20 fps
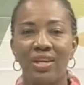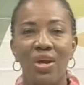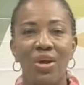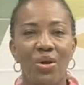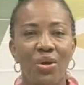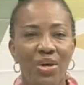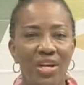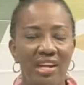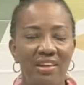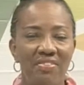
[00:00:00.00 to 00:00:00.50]

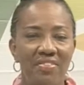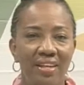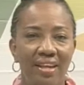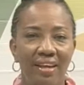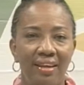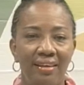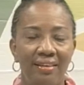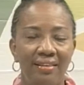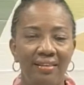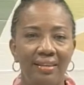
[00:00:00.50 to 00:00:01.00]
Good
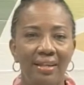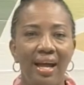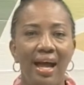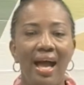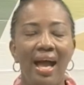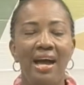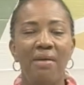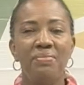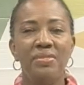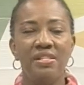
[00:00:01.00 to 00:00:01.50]
evening.
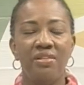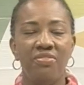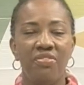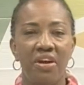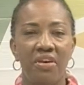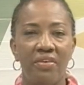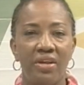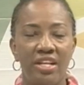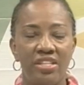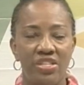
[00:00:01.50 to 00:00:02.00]
I'm
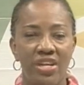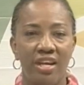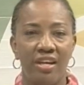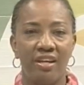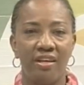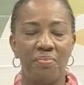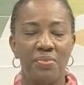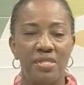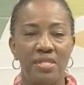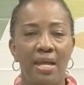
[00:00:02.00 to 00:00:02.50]
Silveria
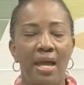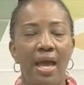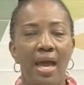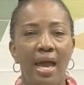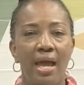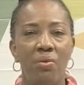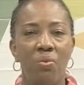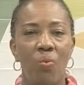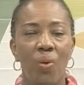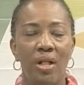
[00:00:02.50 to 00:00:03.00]
Jacobs,
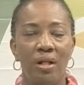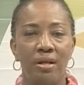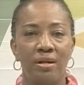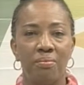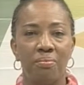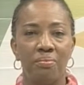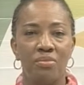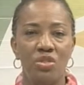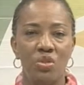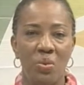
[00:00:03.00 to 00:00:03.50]
and
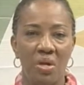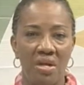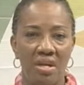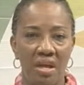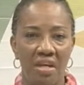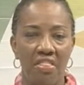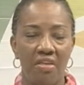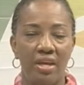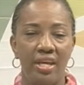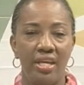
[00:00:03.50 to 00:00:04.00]
welcome to
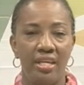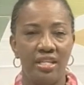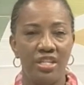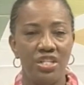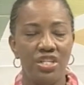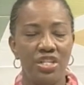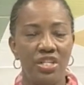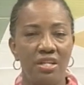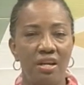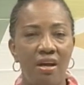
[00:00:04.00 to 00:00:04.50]
another
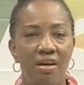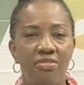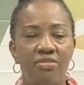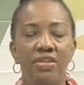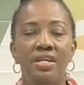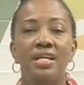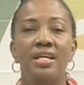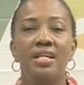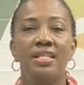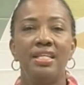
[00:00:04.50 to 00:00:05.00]
edition of
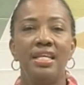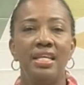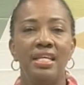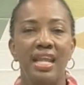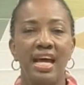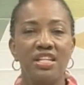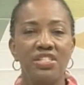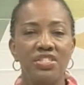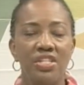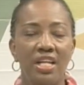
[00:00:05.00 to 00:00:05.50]
the
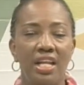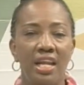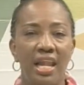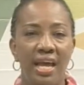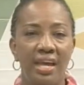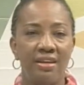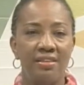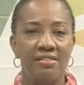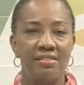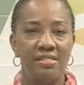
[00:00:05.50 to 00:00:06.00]
National
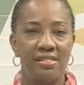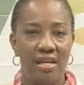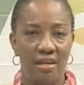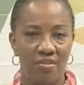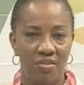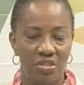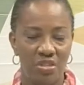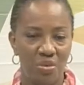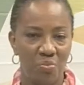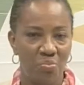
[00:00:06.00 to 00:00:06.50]
Alliance
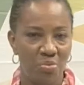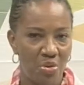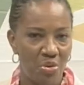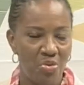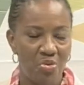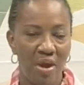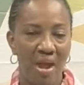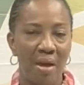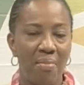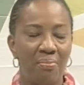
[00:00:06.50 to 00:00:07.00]
television
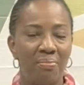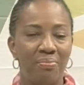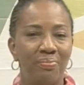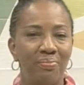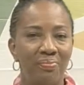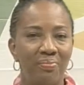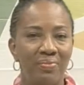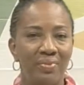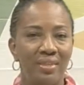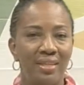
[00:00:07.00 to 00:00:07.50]
program.
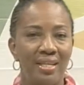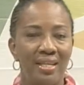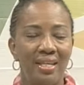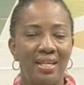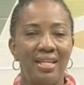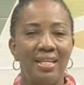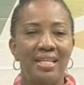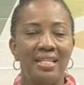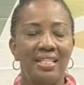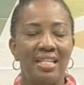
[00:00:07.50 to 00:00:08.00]

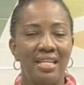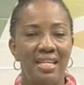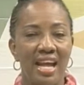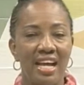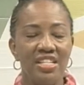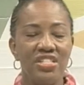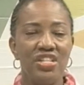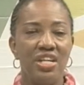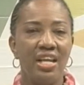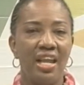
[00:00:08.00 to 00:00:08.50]
The
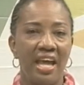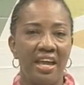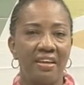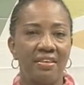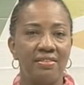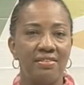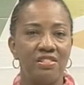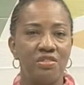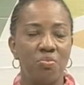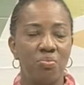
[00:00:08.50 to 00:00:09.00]
National
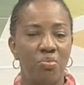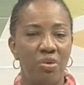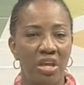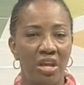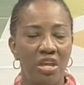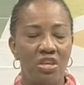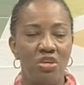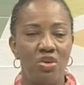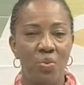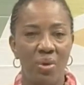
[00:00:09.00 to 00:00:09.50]
Alliance
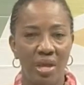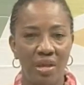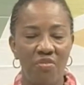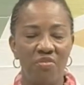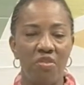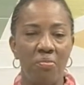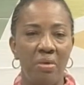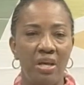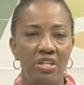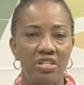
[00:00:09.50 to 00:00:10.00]
bringing you
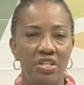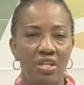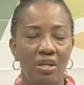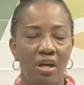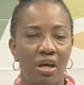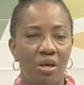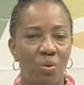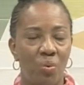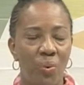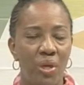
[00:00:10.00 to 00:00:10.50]
information
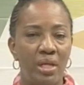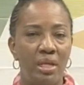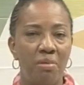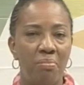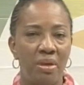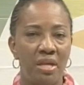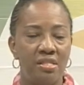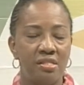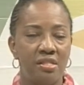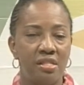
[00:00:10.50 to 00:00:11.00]
on a weekly
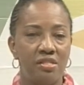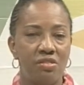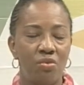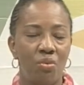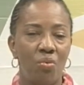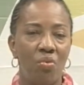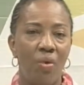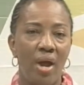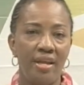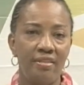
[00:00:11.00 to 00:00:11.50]
basis
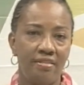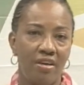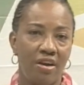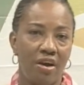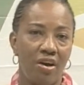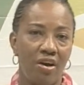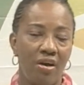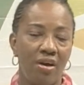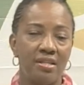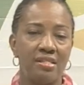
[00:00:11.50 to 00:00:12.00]
right
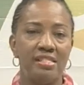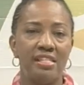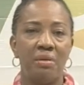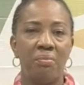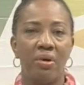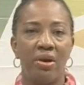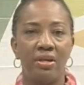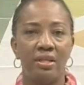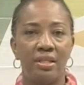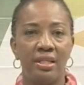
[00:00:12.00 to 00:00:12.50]
here on St.
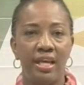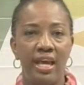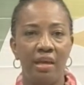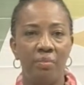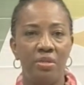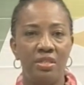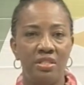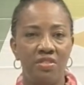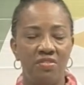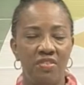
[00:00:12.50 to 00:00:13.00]
Martin
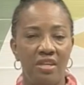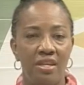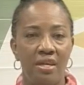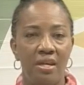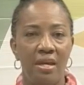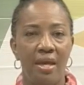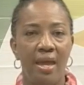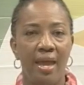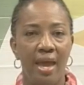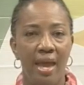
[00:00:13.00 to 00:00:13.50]
Cable TV
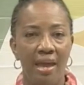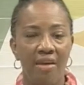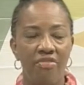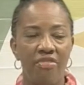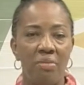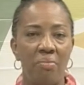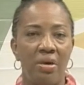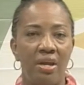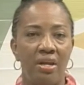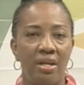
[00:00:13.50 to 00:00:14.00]
every
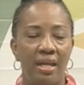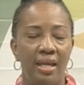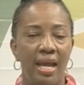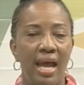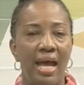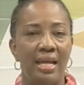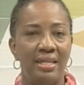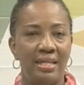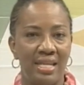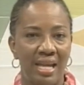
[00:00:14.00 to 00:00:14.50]
Monday
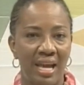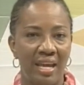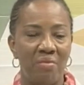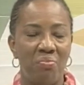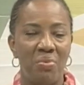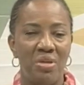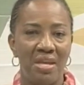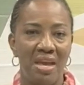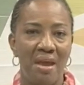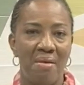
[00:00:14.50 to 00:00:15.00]
at 9
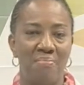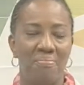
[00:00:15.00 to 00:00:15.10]
p.m.